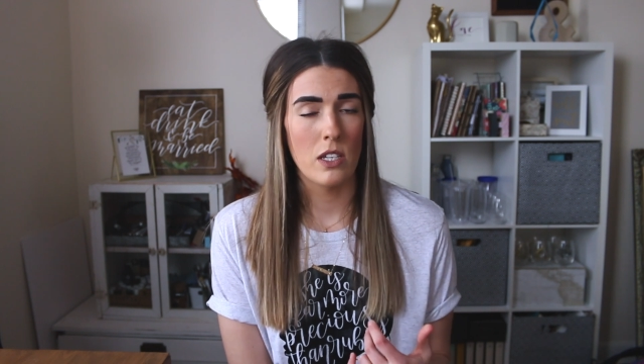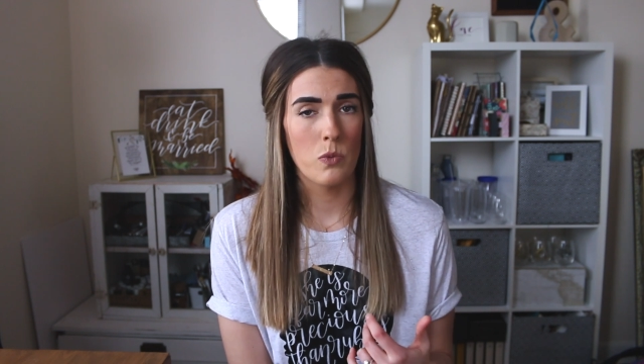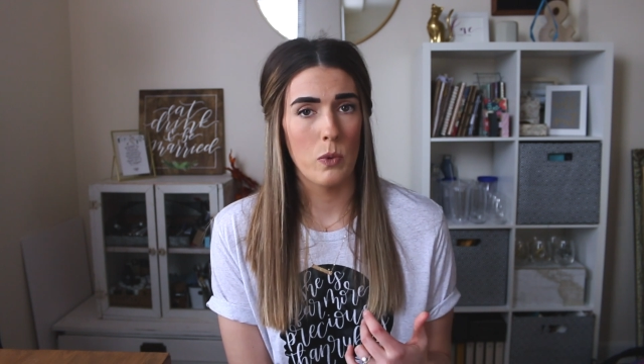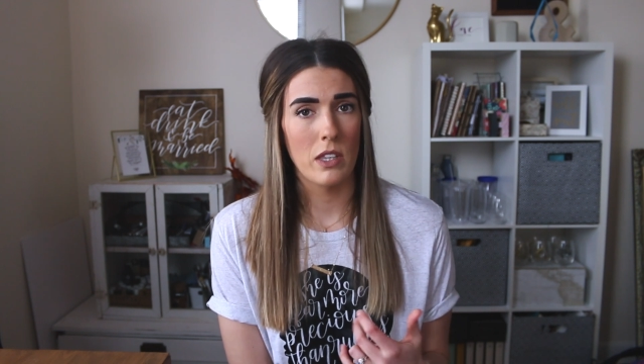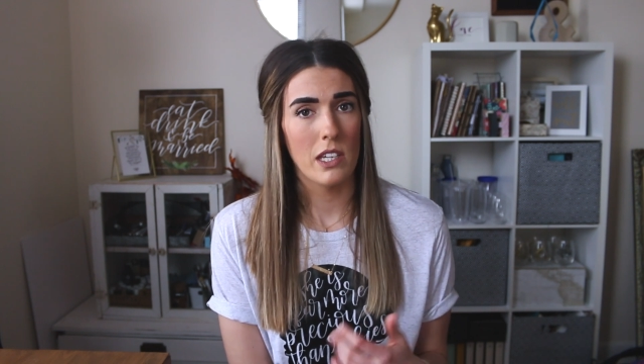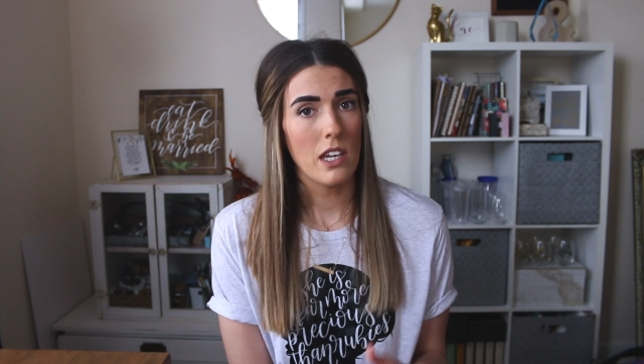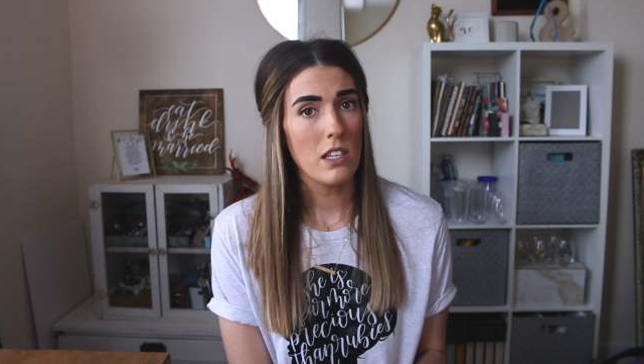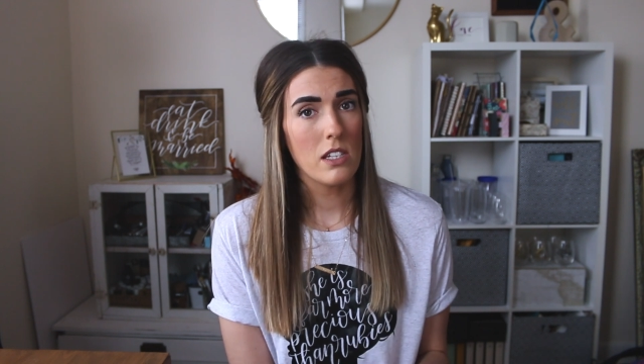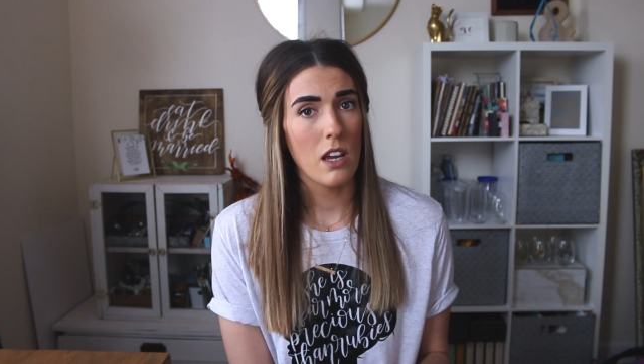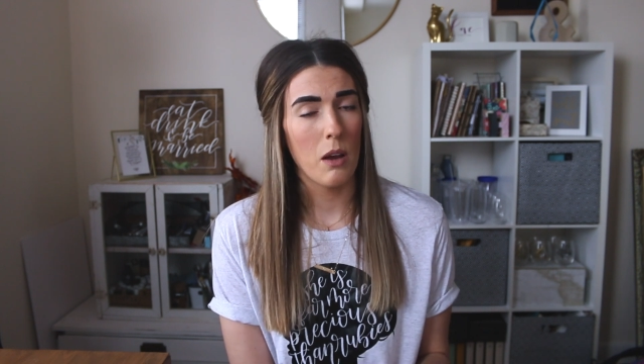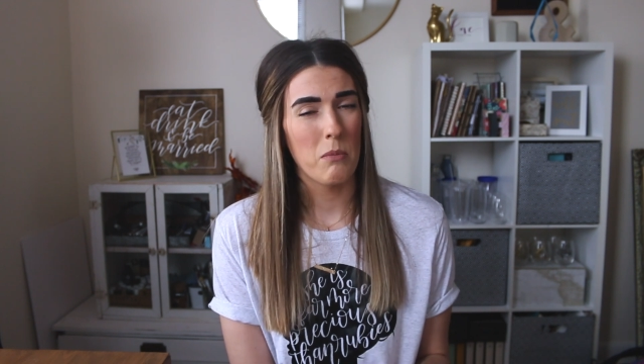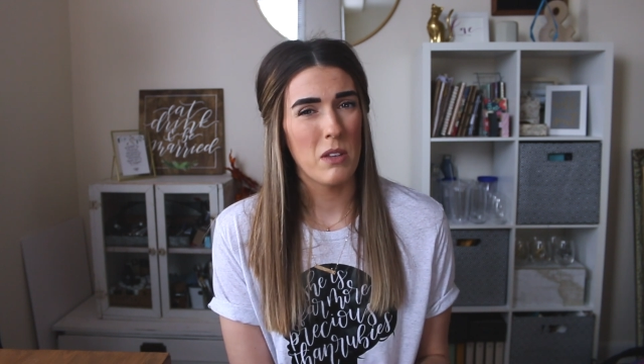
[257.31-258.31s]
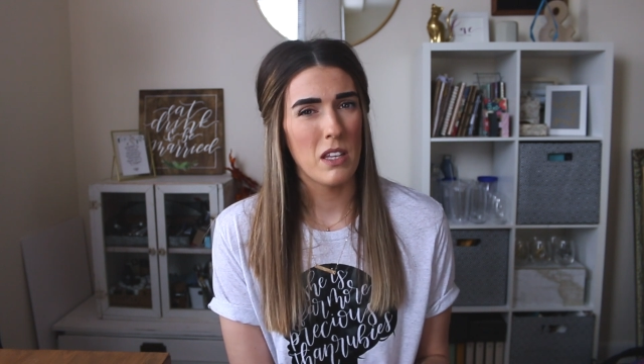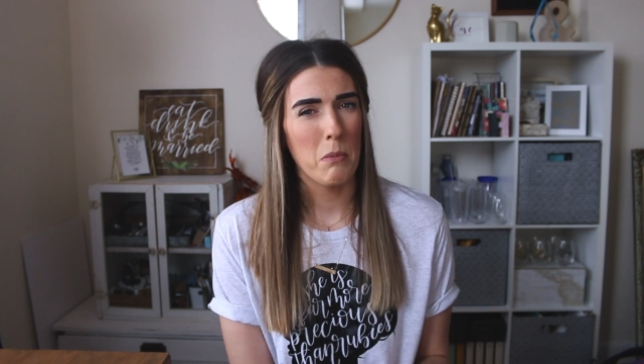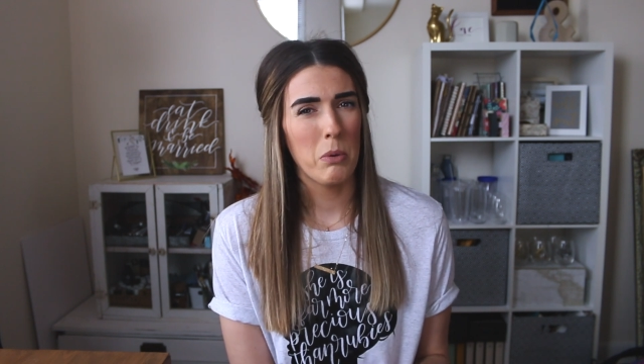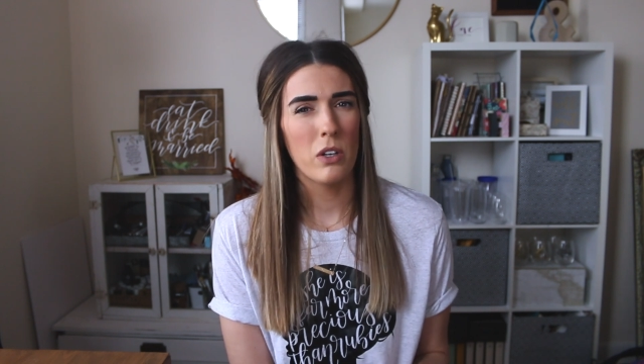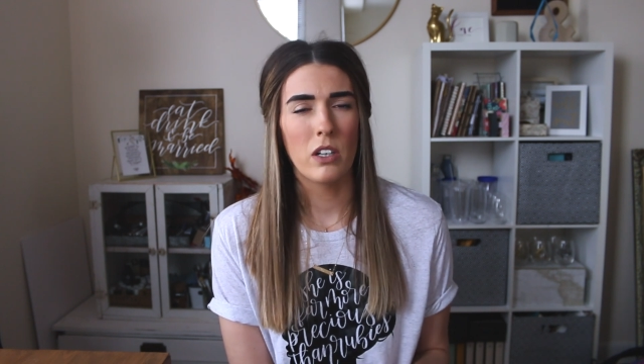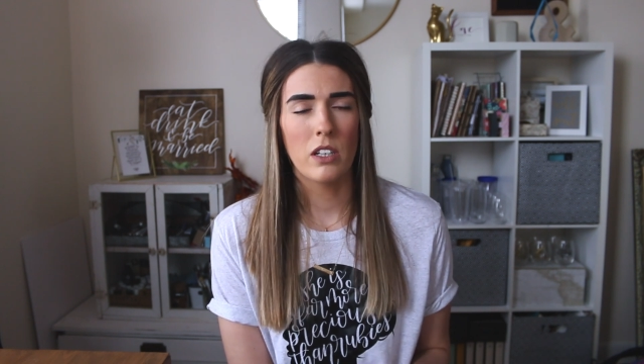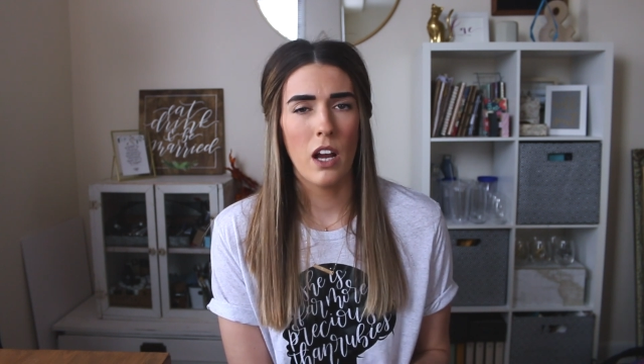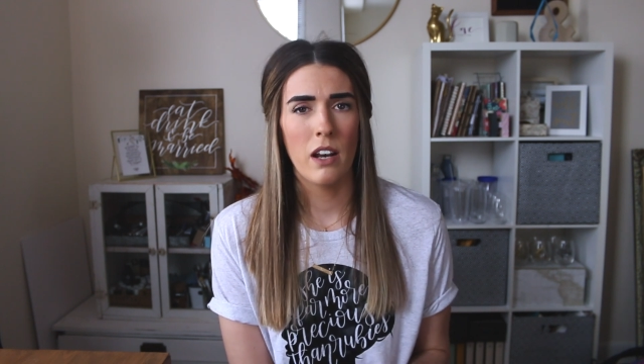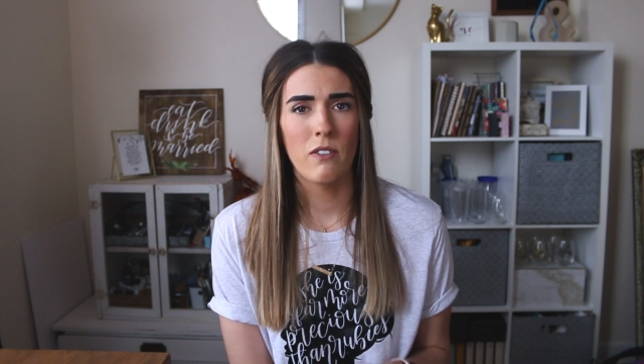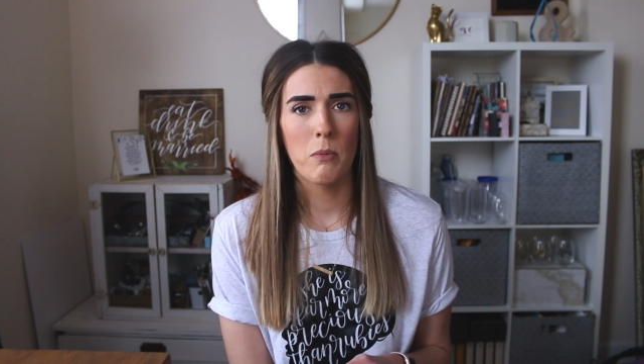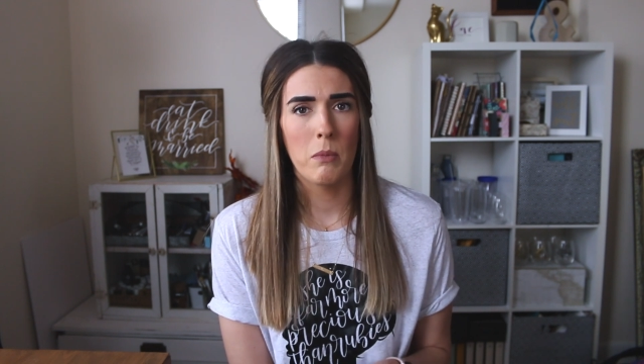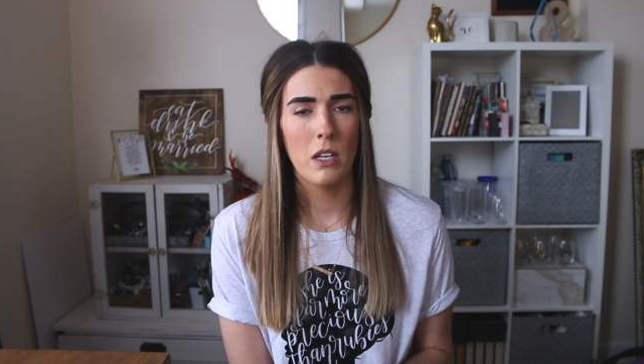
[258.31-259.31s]
is when the kids come and they put on
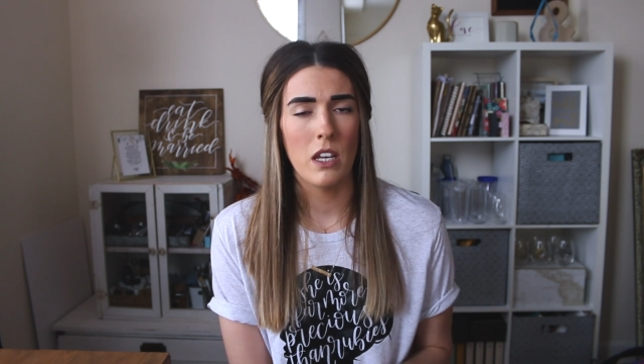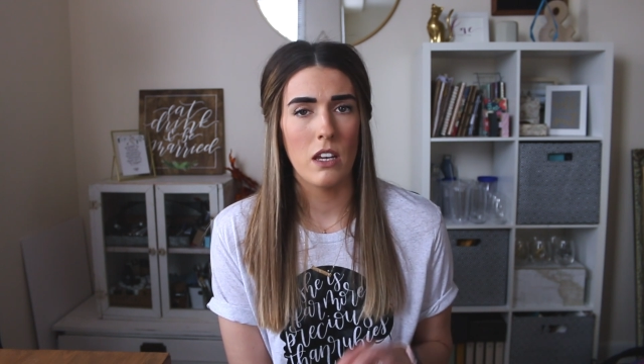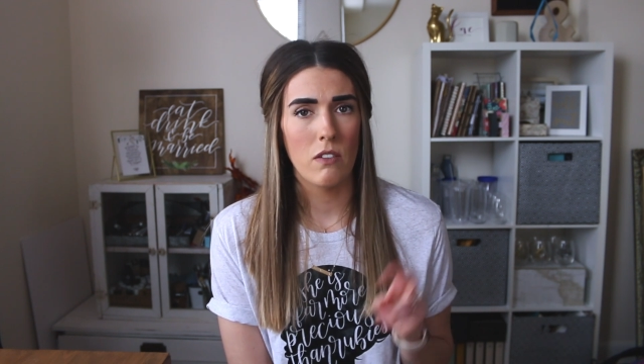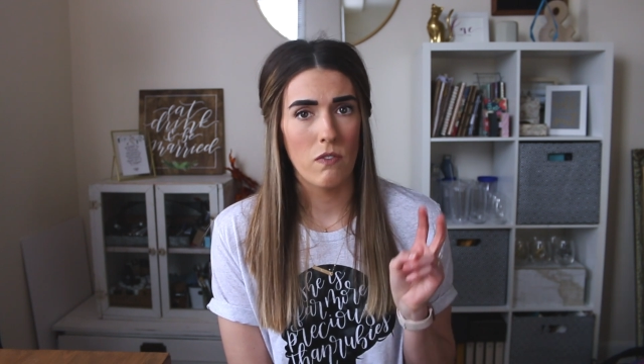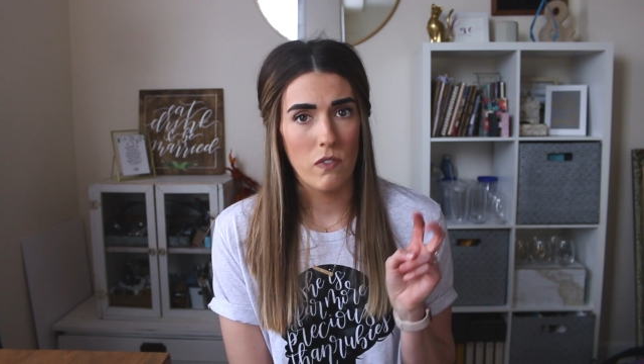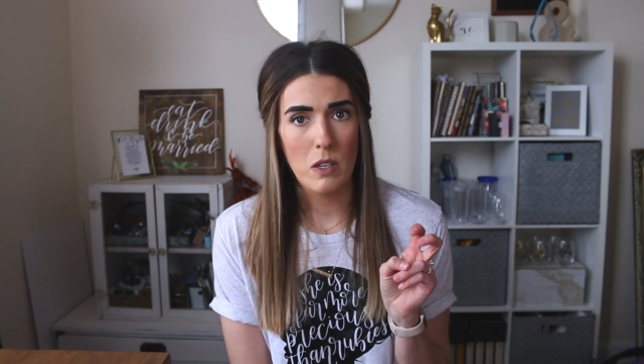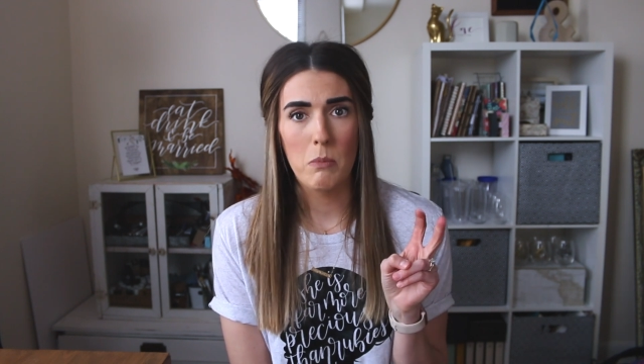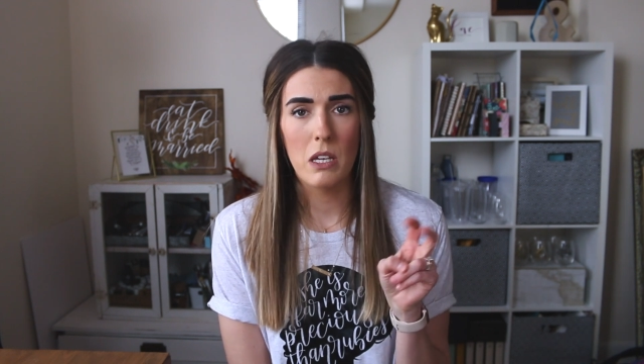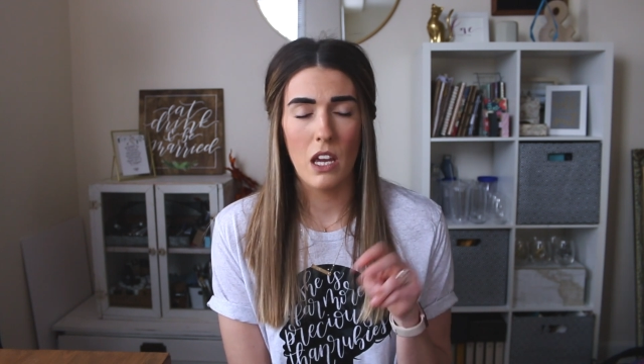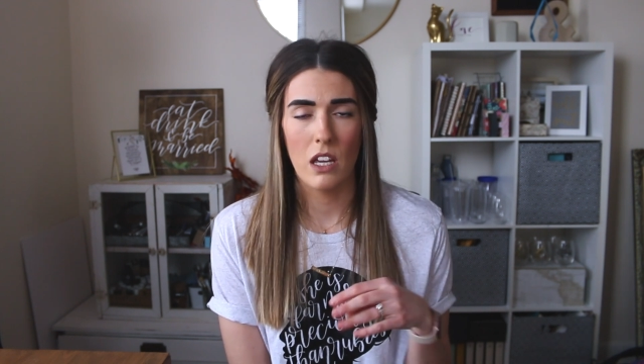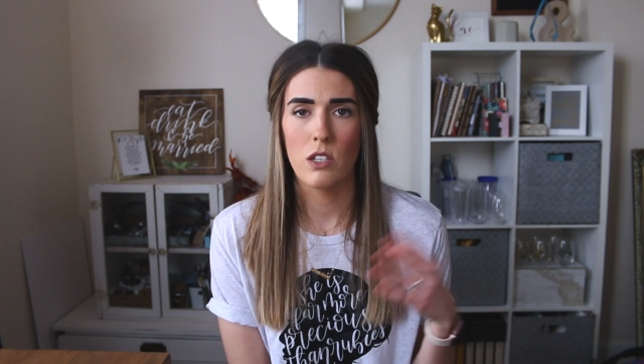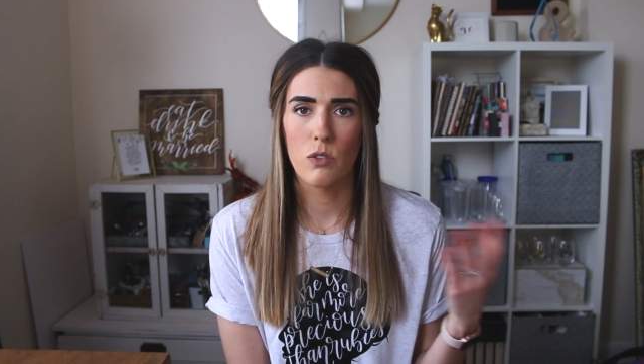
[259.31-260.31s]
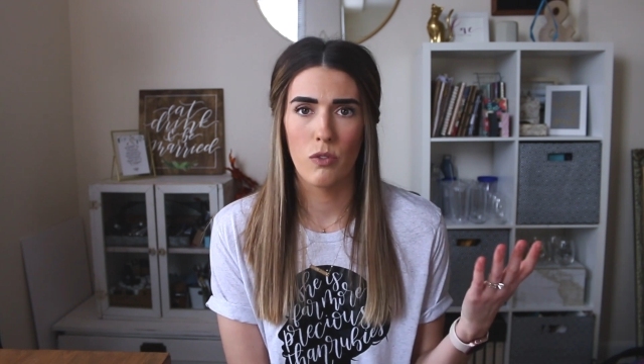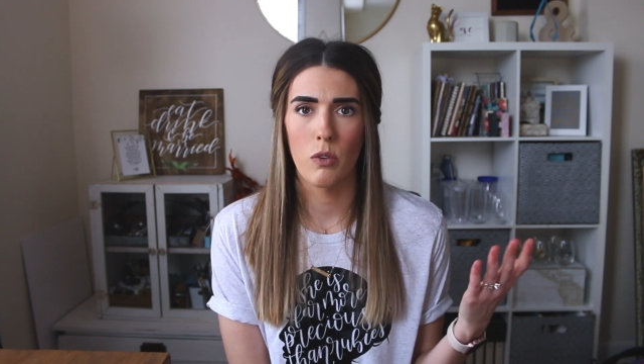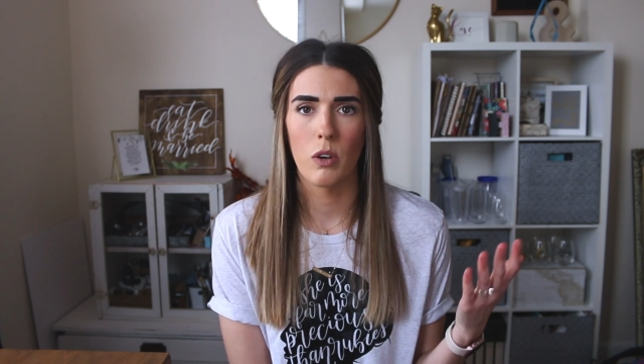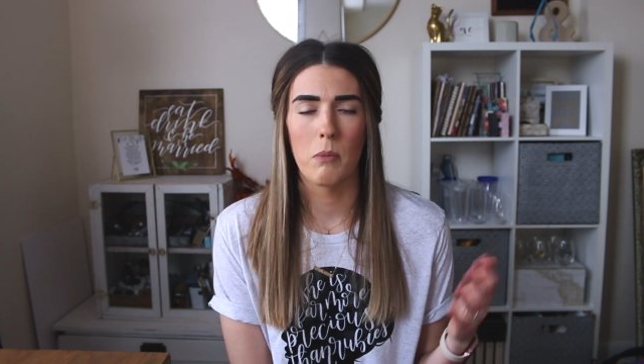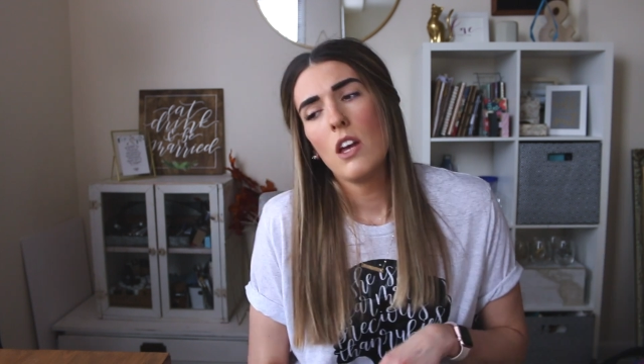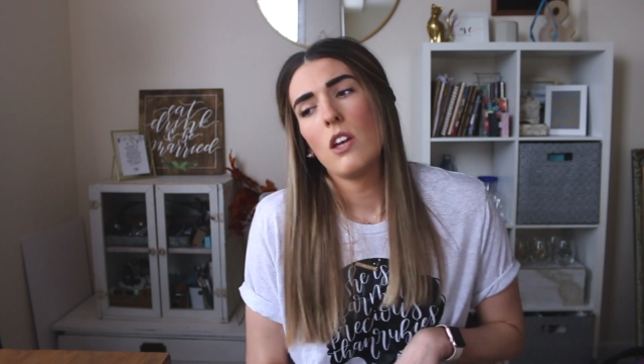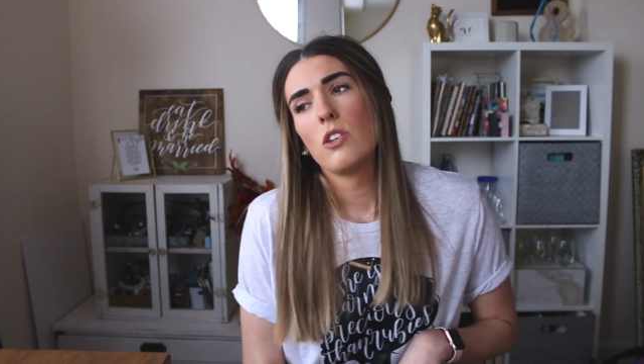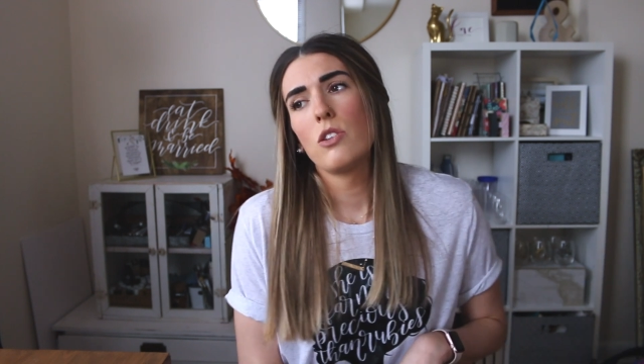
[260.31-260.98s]
kind of a mini VBS for them.